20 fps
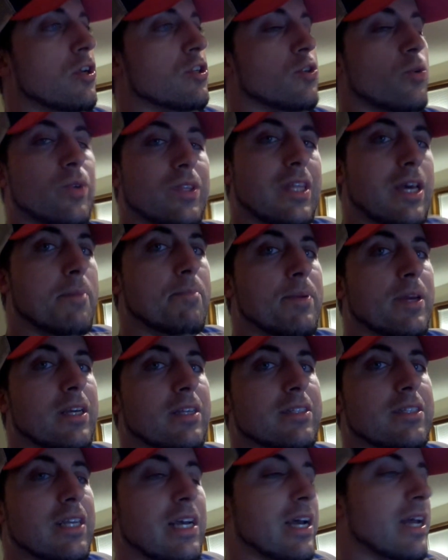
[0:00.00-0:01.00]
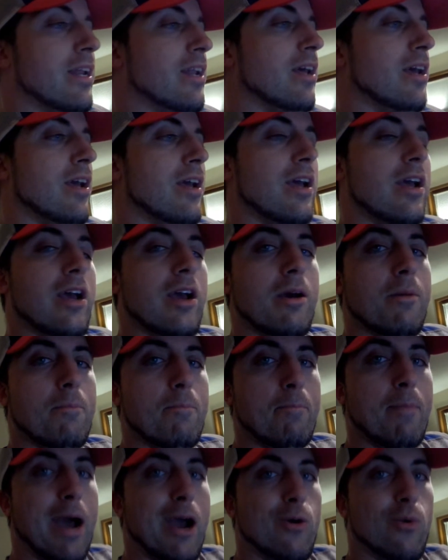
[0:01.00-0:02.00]
So with that being said,
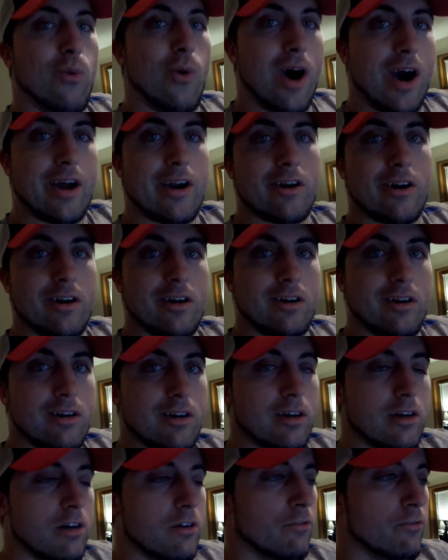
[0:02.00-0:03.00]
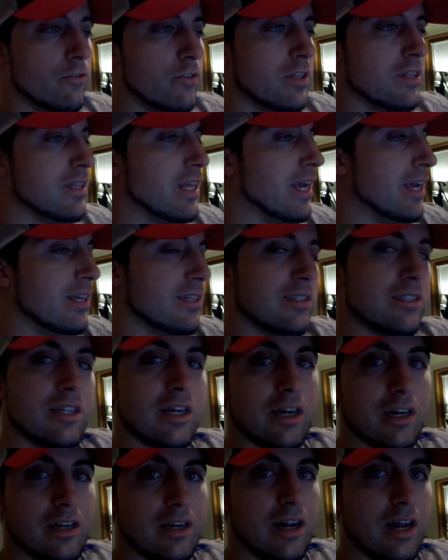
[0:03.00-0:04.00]
my water for the day is
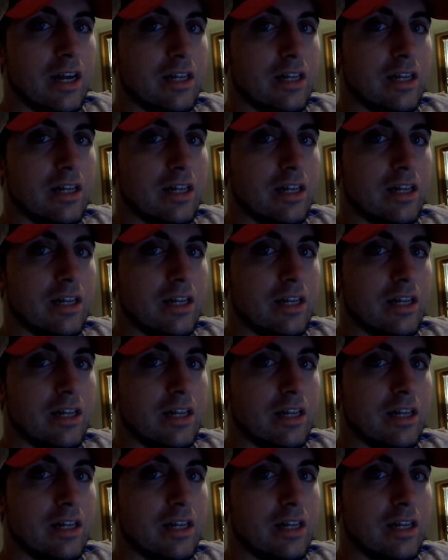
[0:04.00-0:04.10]
done.